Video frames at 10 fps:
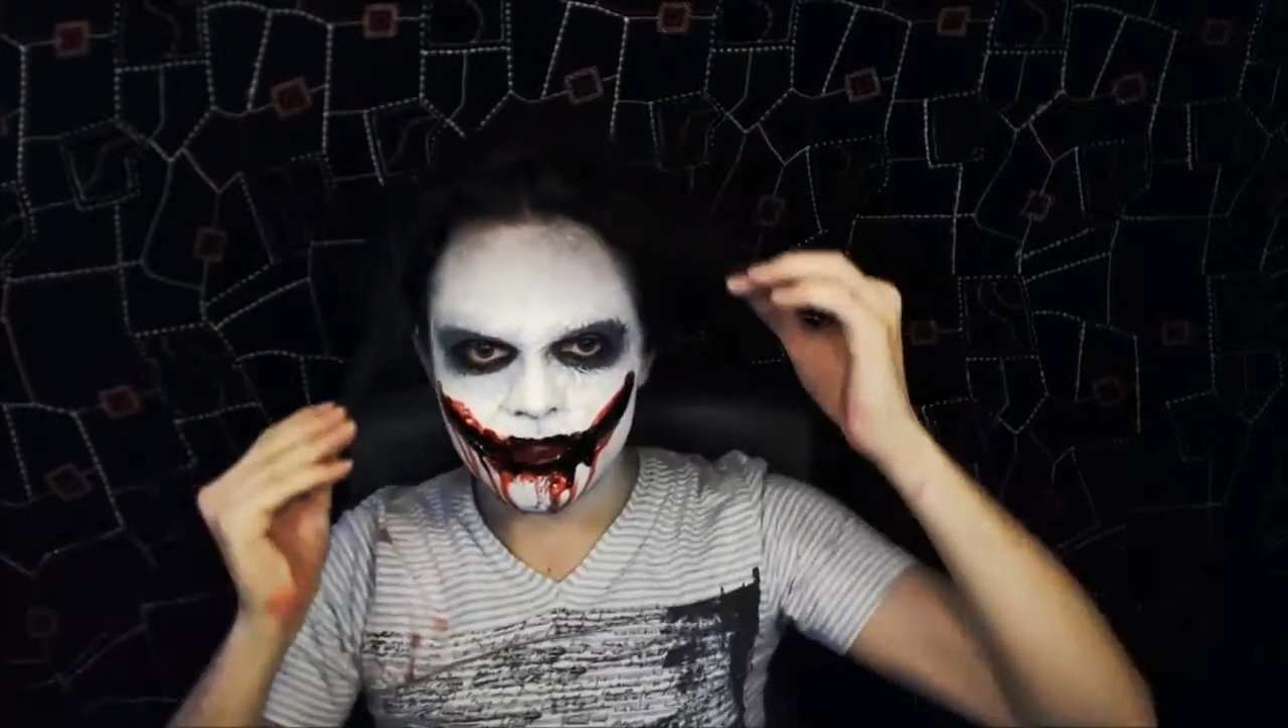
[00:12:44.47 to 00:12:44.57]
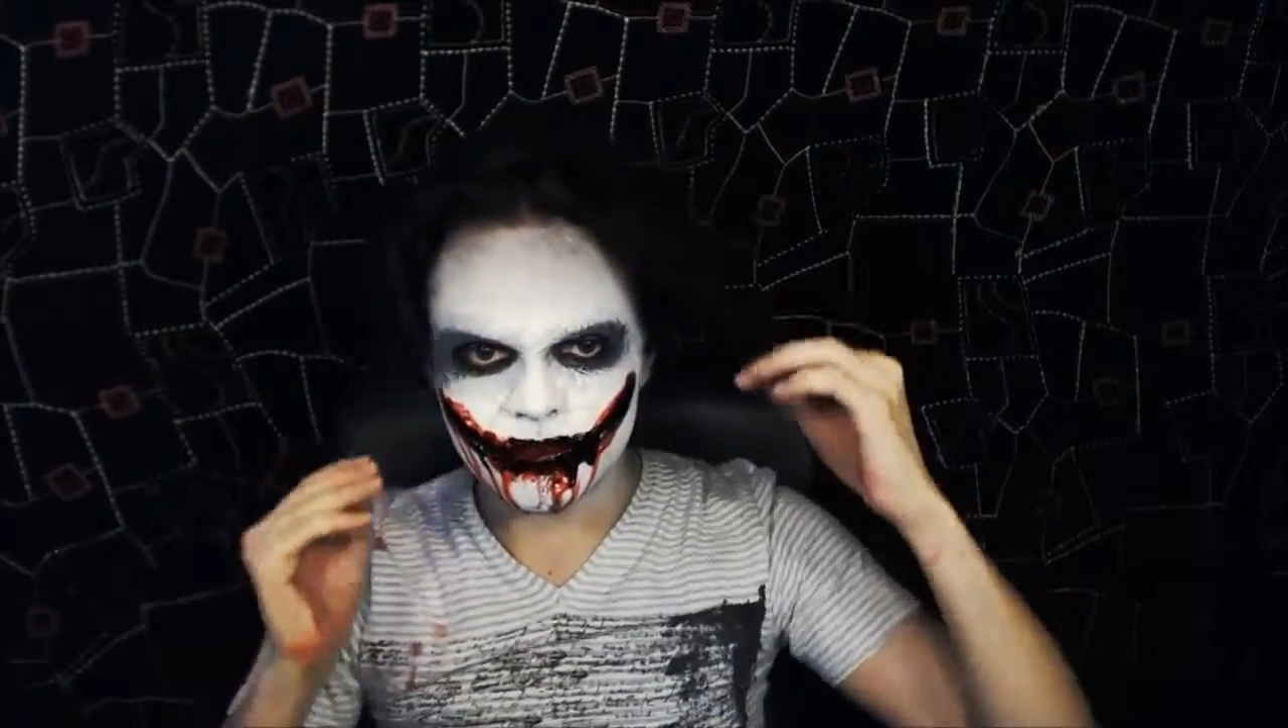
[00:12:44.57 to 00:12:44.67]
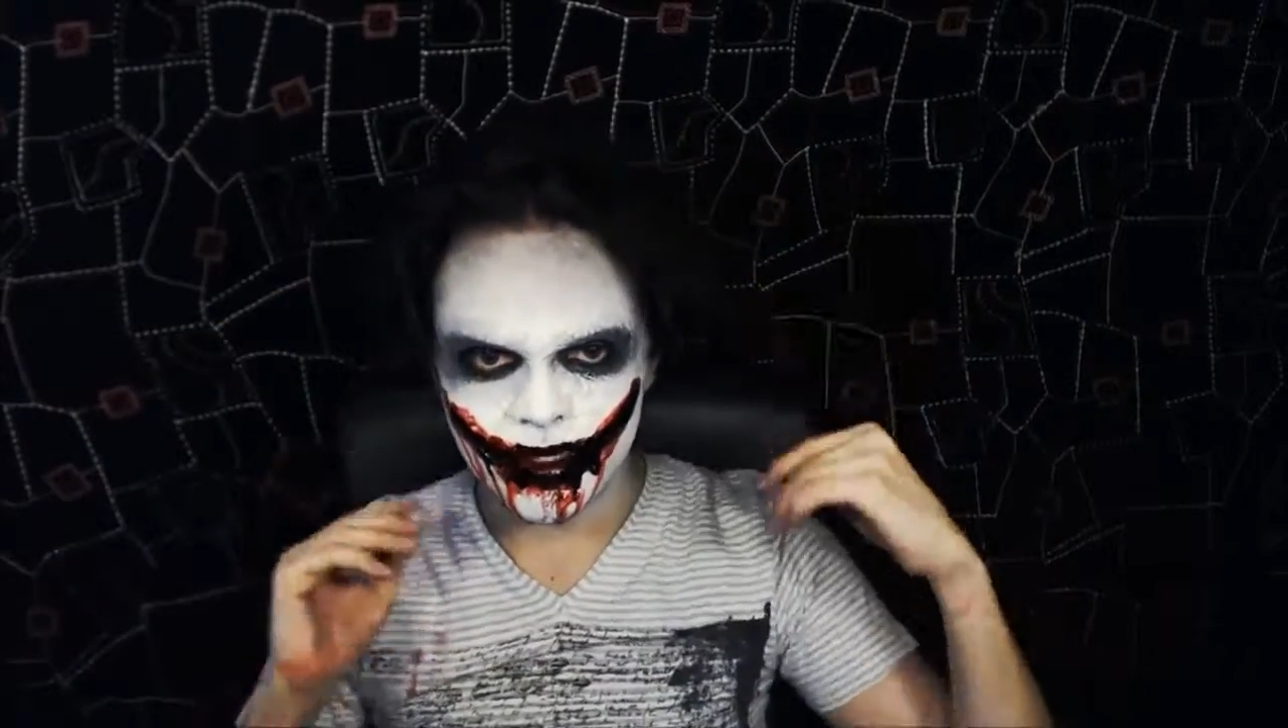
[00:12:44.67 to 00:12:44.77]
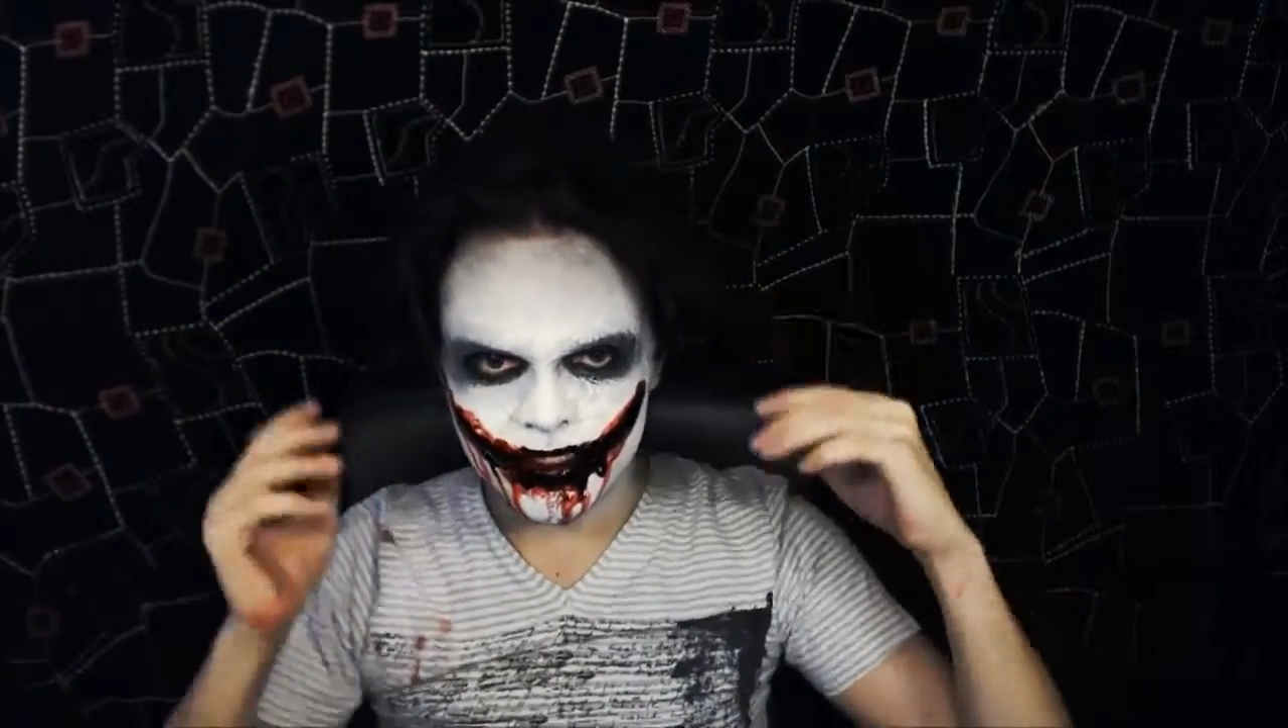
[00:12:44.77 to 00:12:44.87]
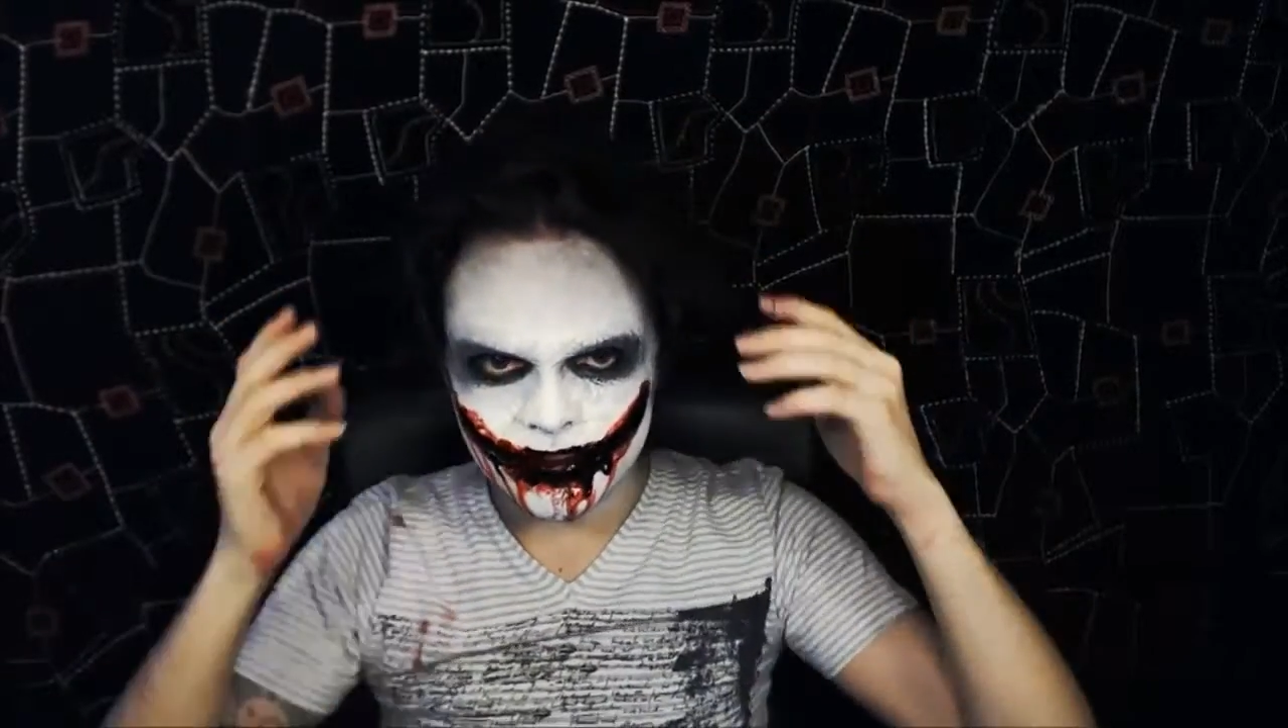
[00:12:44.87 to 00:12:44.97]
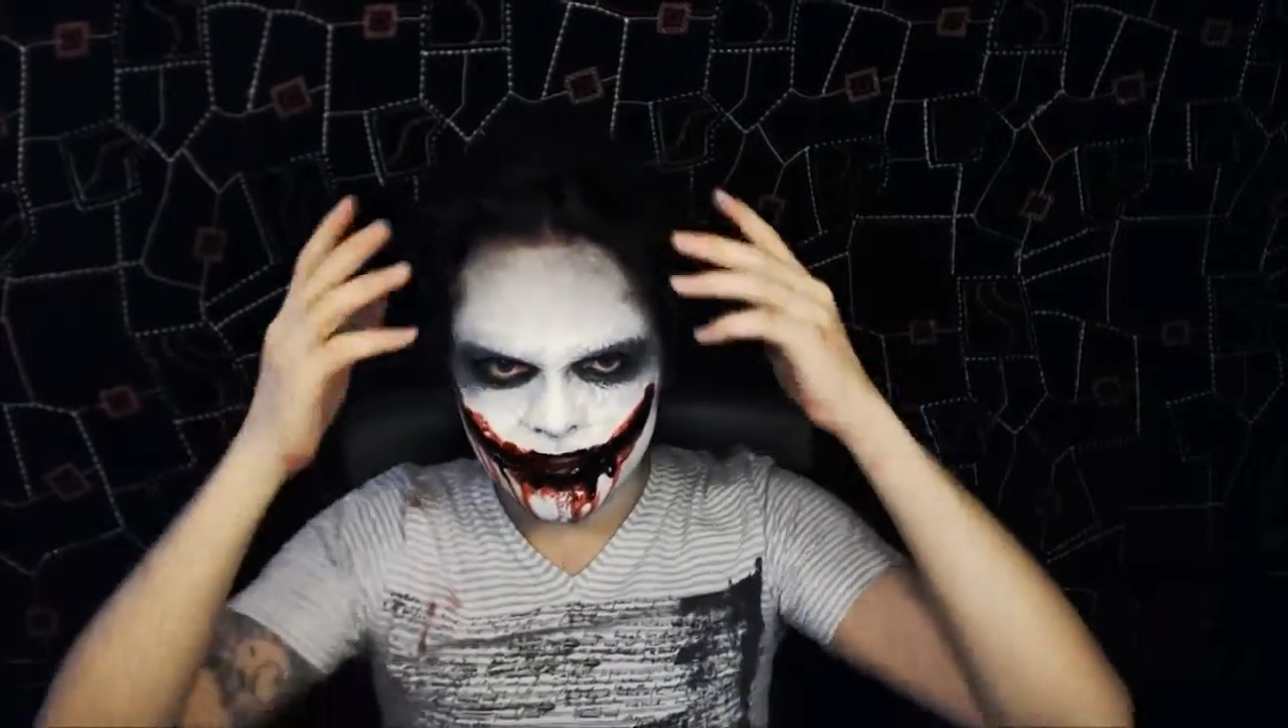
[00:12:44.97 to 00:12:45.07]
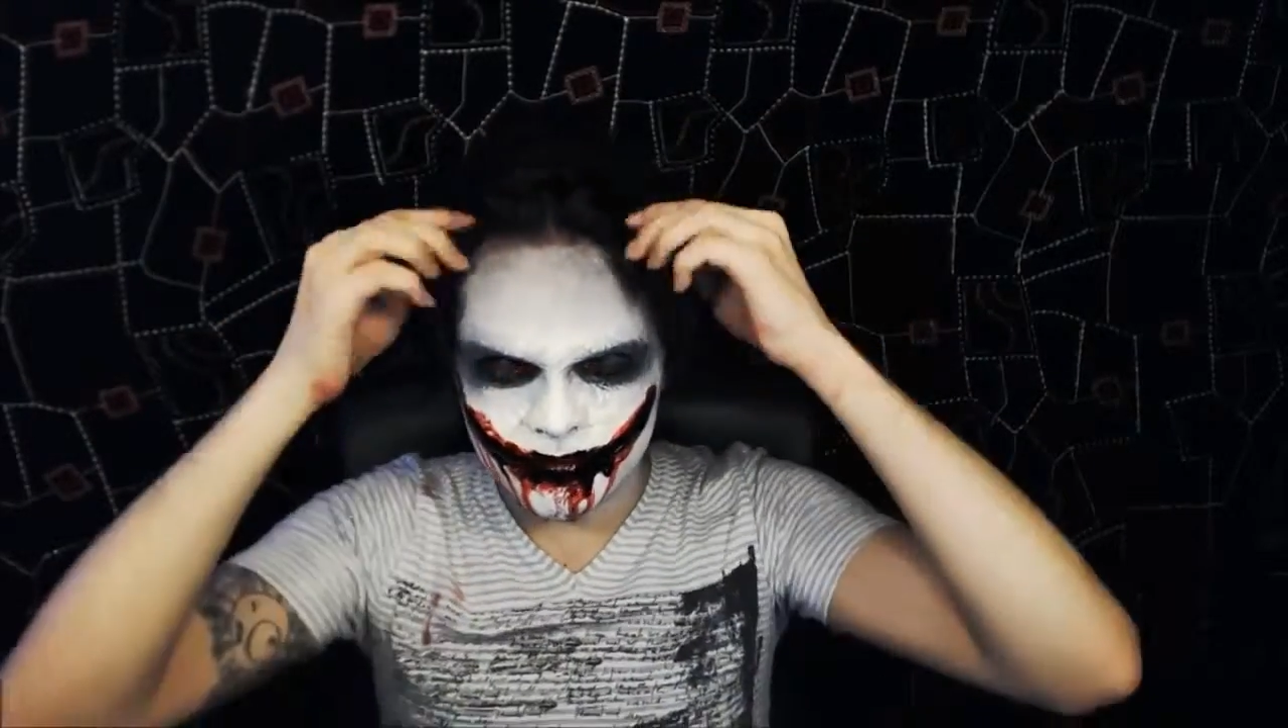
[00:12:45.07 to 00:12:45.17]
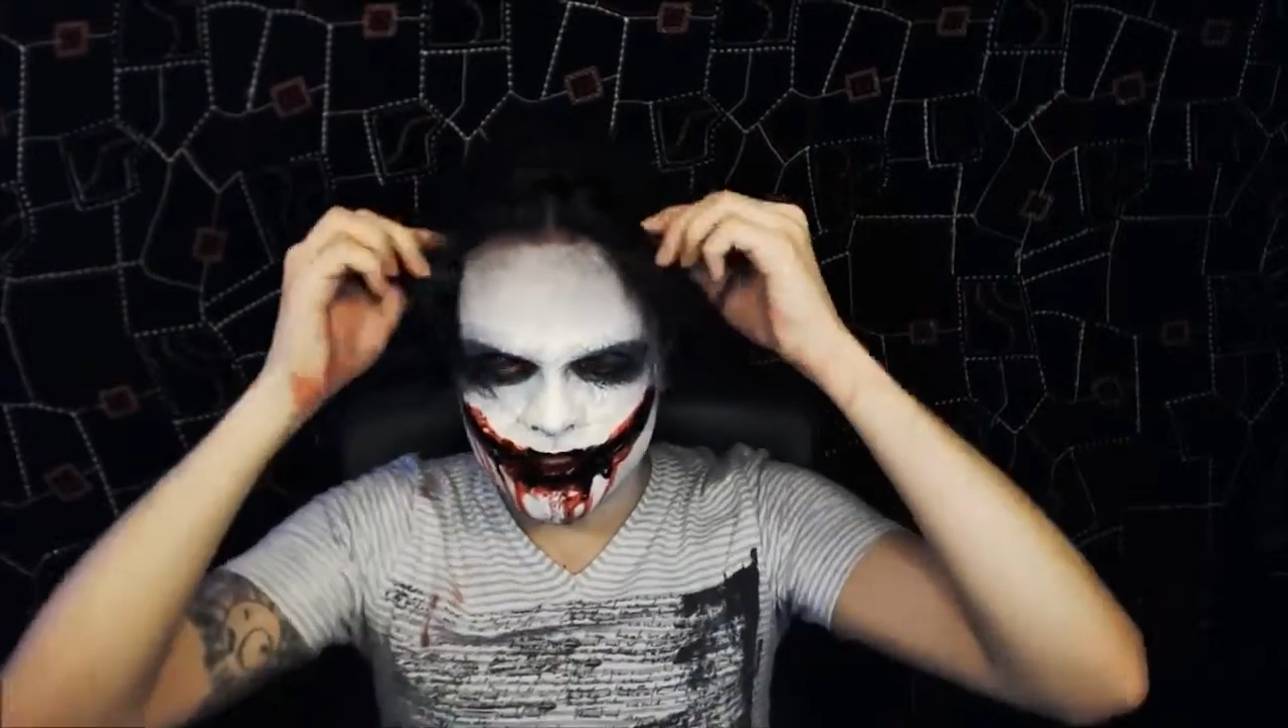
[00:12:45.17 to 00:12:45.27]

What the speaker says: strands